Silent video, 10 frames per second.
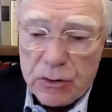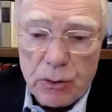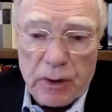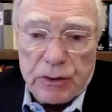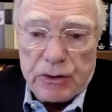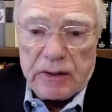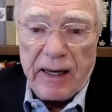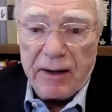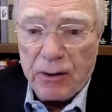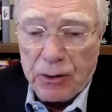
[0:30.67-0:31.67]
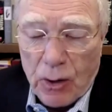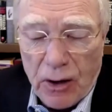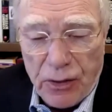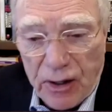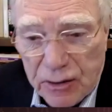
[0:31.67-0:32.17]
to understand that there are
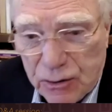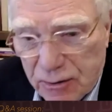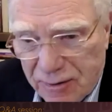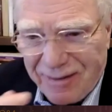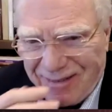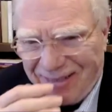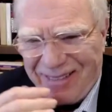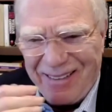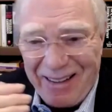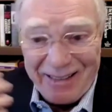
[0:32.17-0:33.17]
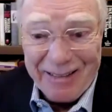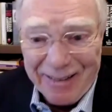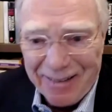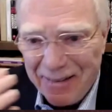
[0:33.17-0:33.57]
things hidden.